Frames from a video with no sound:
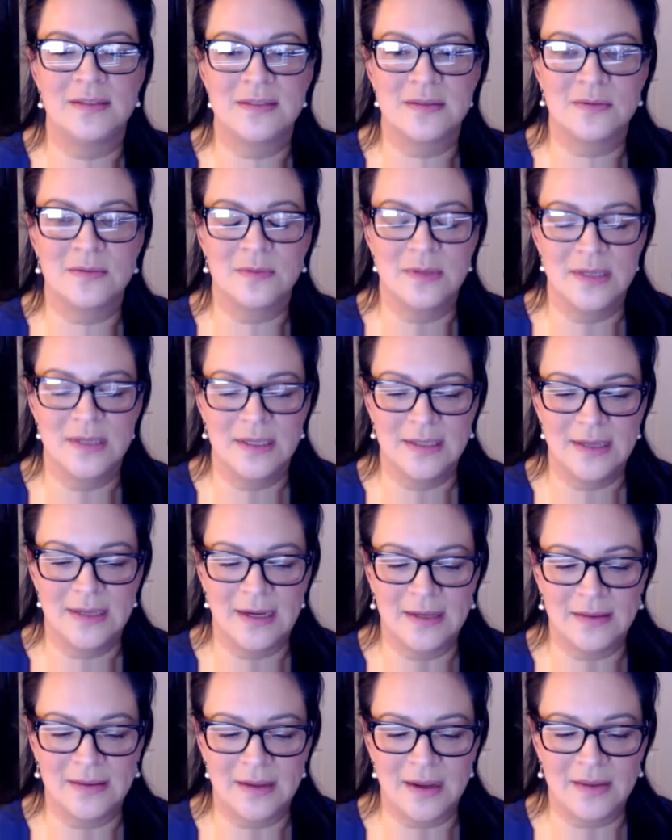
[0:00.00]
So
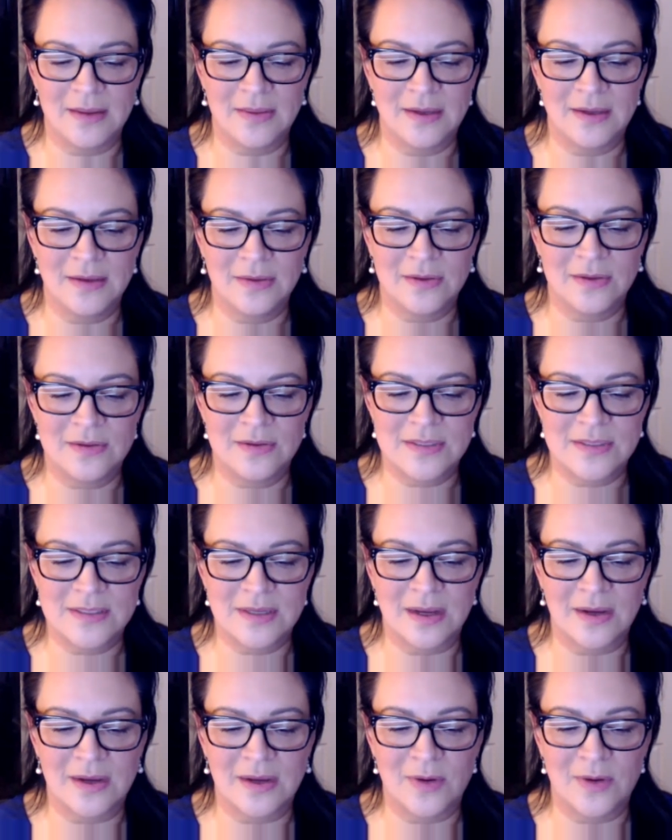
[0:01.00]
I think there's
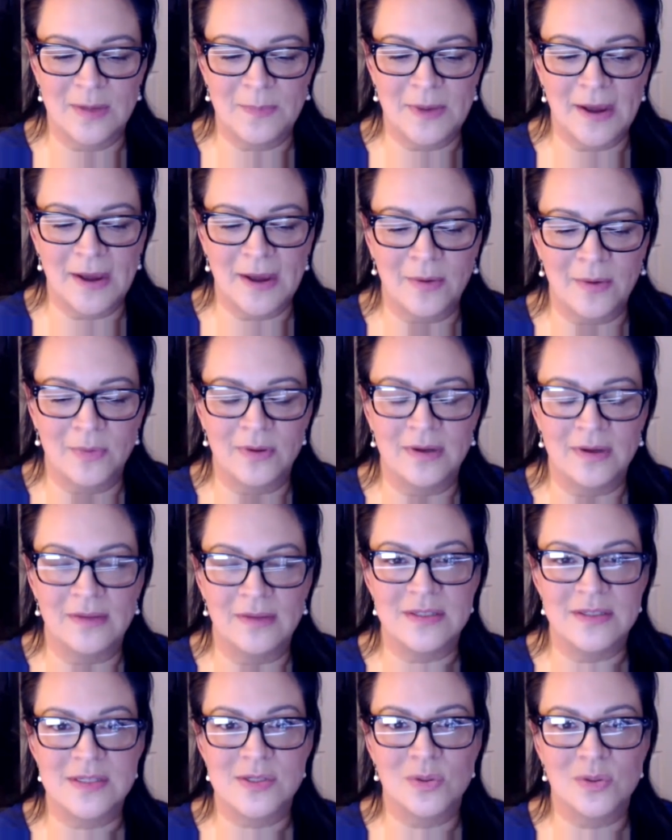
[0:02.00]
a great power in
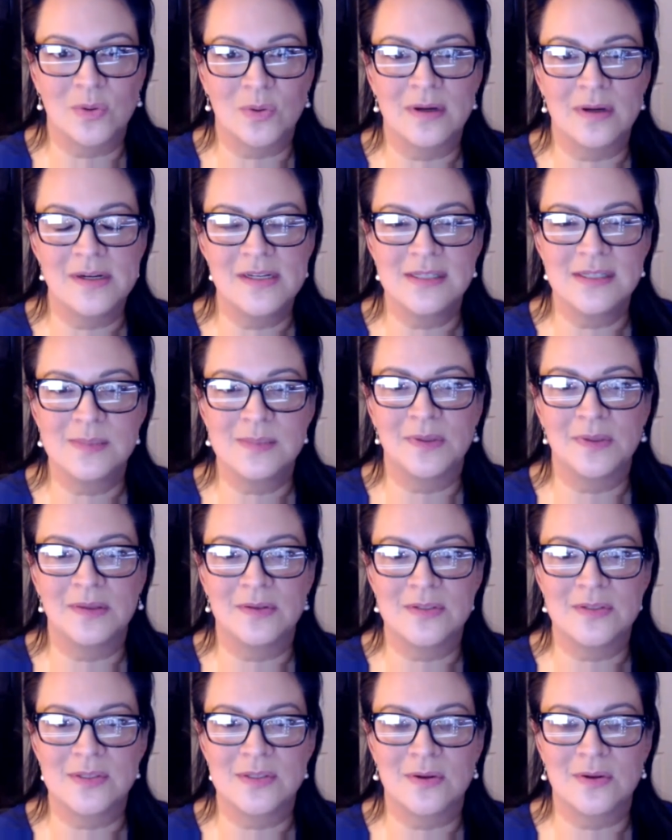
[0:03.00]
the stories, but
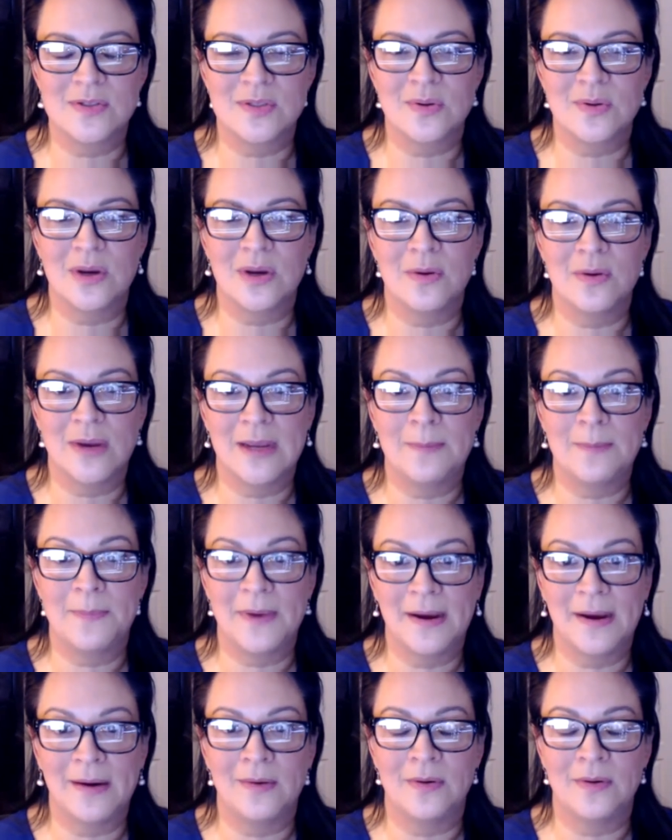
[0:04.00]
there's also a great
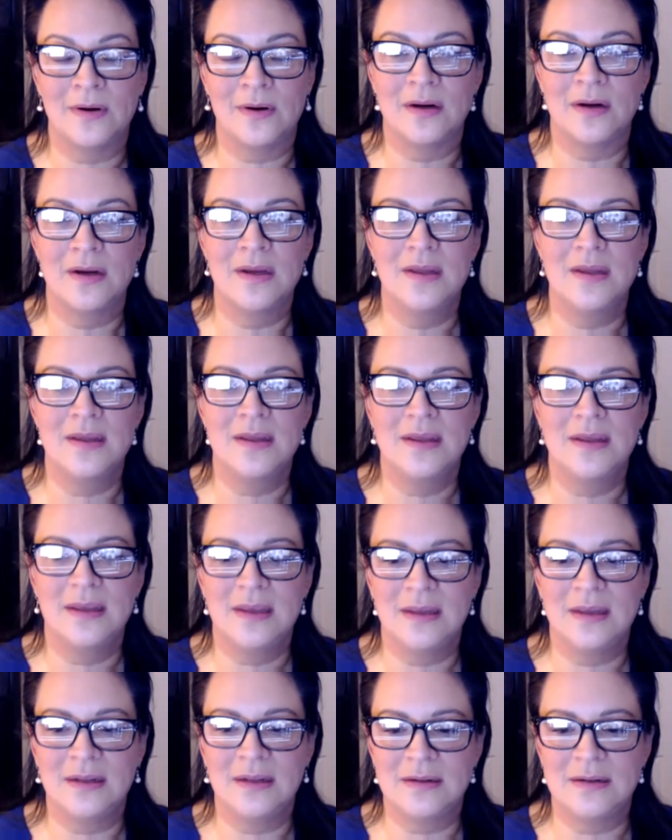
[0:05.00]
power
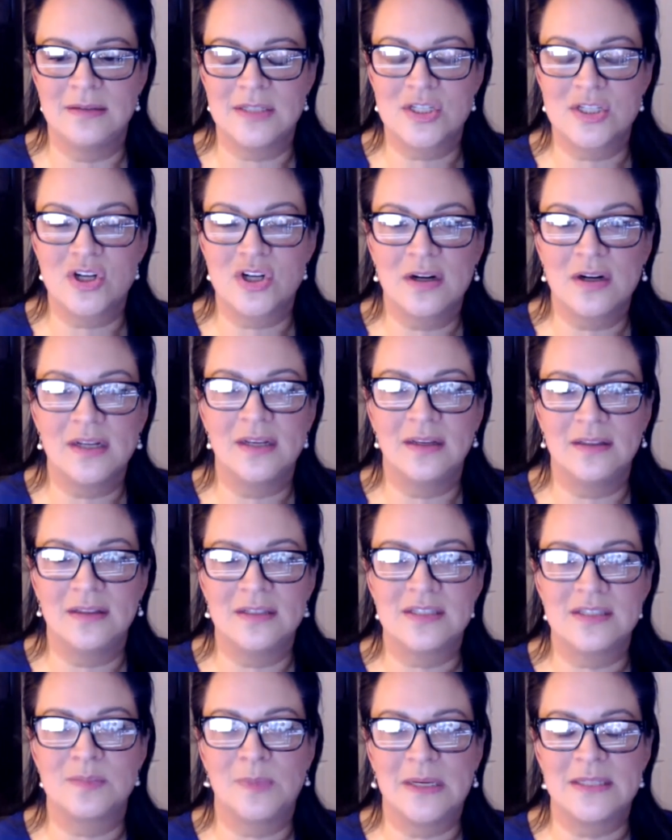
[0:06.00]
in starting in the
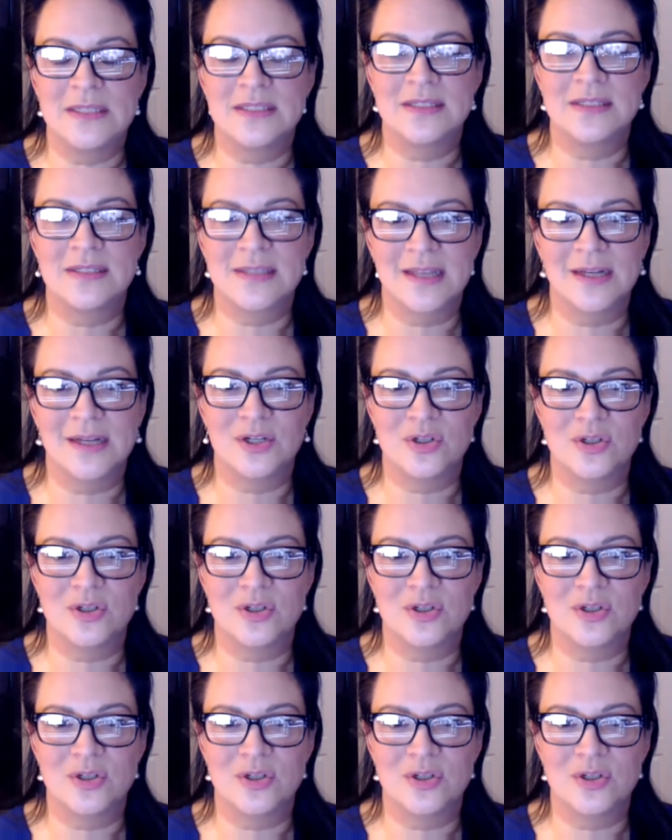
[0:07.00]
spaces that